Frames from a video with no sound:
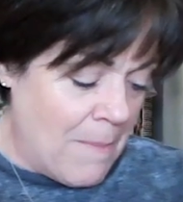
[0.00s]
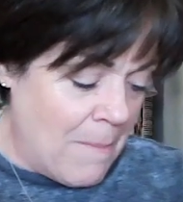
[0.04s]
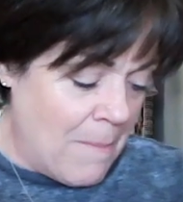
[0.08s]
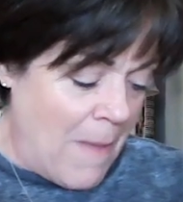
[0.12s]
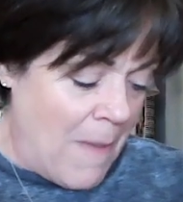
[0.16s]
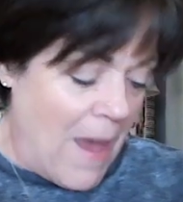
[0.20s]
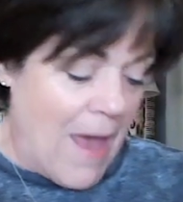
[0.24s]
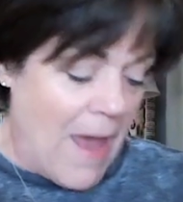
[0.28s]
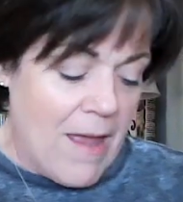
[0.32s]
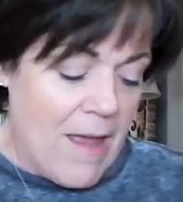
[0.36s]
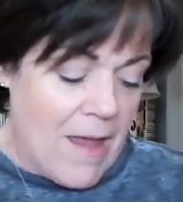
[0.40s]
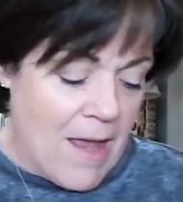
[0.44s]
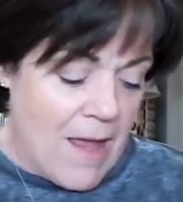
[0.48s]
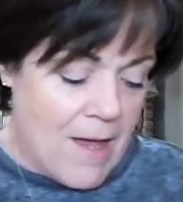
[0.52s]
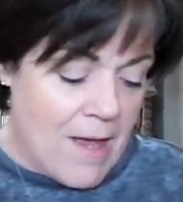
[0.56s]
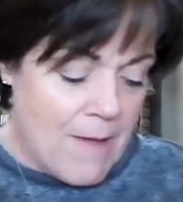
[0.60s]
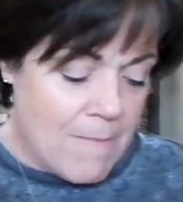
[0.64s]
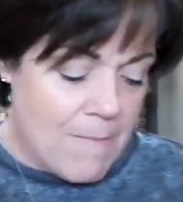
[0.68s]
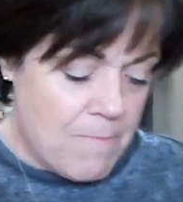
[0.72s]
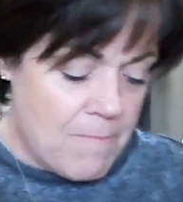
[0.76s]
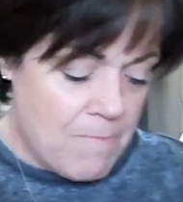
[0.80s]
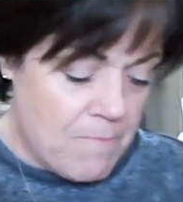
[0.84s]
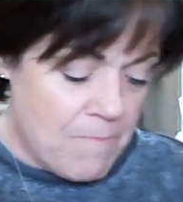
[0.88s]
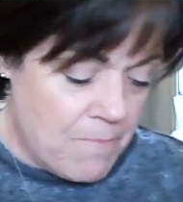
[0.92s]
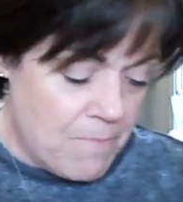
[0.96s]

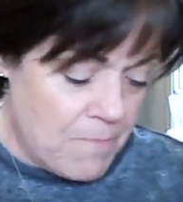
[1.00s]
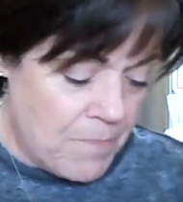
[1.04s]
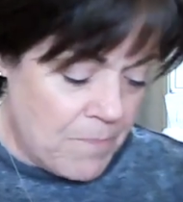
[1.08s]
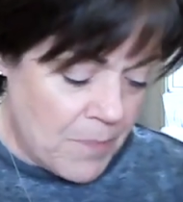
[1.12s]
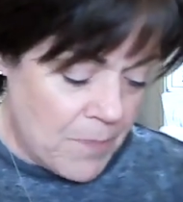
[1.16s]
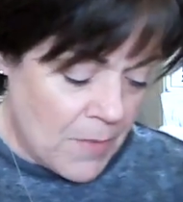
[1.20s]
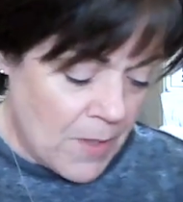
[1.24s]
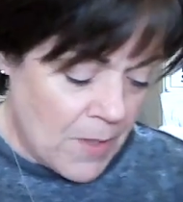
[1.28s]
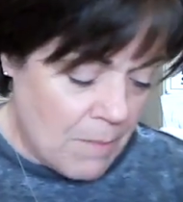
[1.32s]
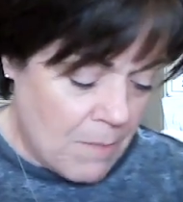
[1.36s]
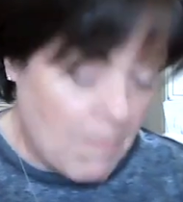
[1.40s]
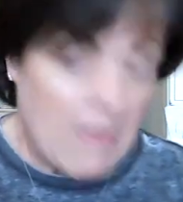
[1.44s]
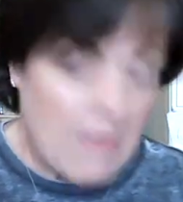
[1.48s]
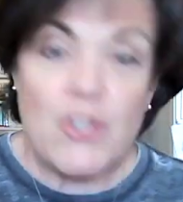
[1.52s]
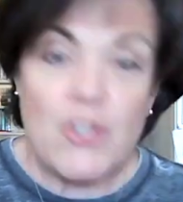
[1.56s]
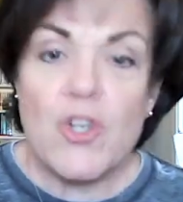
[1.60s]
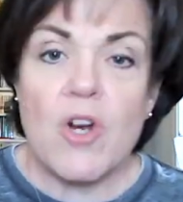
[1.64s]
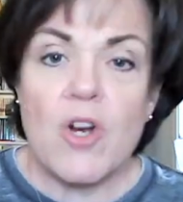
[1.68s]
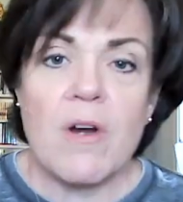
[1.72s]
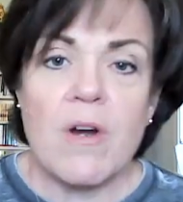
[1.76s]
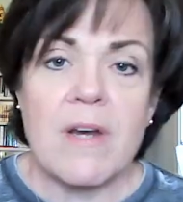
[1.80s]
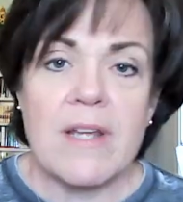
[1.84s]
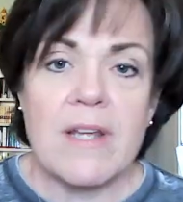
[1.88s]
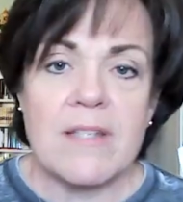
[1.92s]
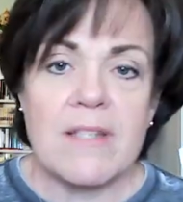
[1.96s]
my
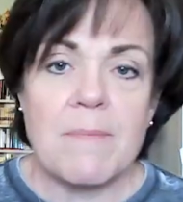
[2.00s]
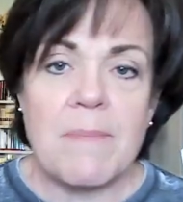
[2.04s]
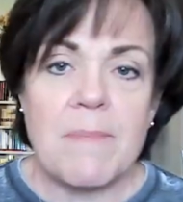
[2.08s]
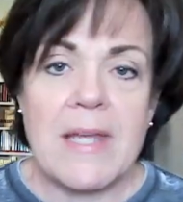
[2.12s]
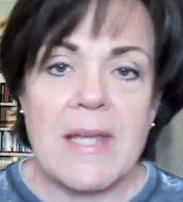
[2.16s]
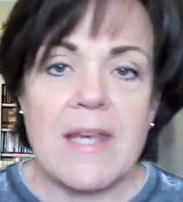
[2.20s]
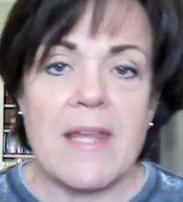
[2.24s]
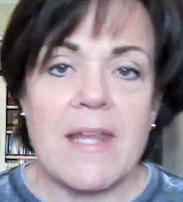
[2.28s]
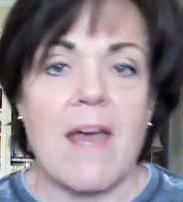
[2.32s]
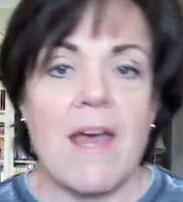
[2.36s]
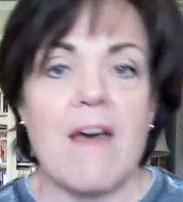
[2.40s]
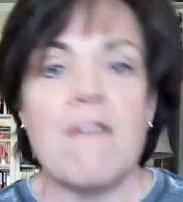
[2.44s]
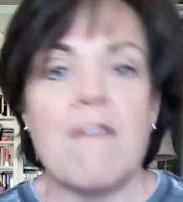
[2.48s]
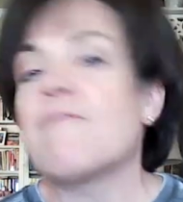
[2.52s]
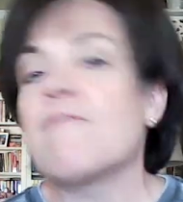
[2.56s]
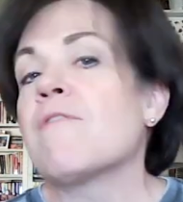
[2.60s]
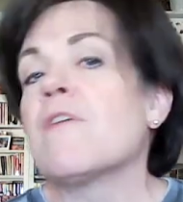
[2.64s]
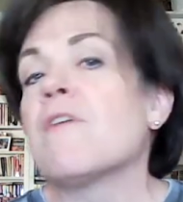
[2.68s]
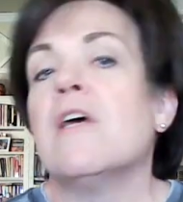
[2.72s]
chart is a PDF,